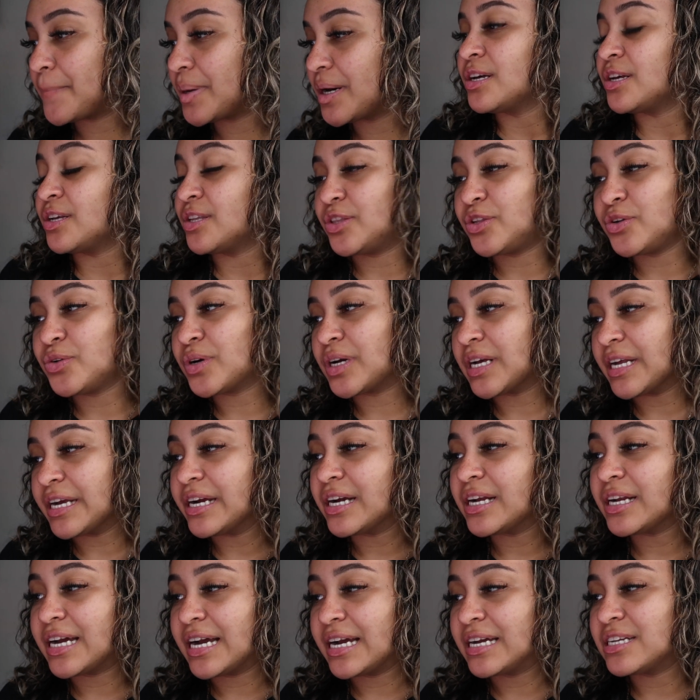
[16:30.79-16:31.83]
But through
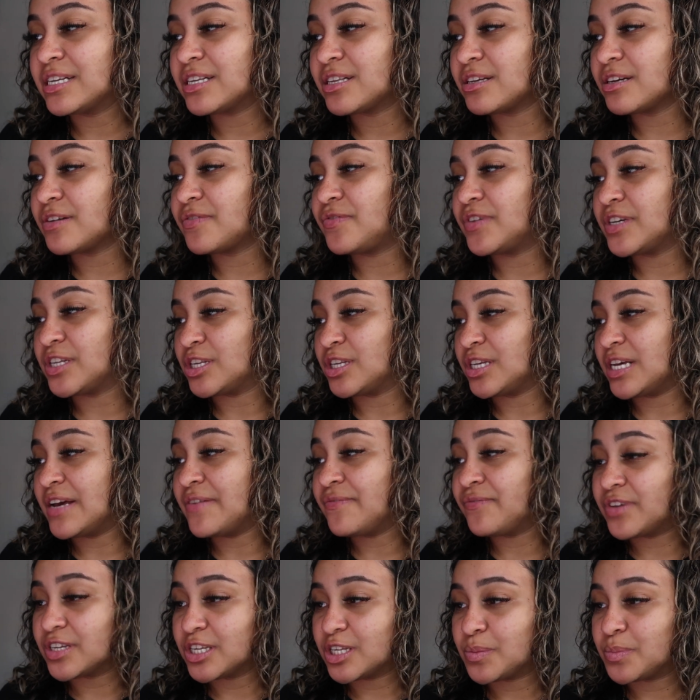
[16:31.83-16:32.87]
clear liners look
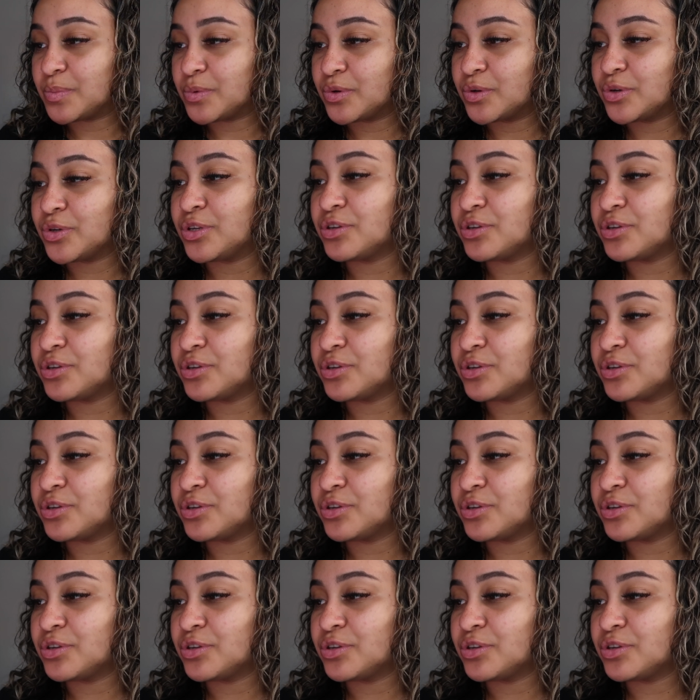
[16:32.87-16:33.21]
invisible,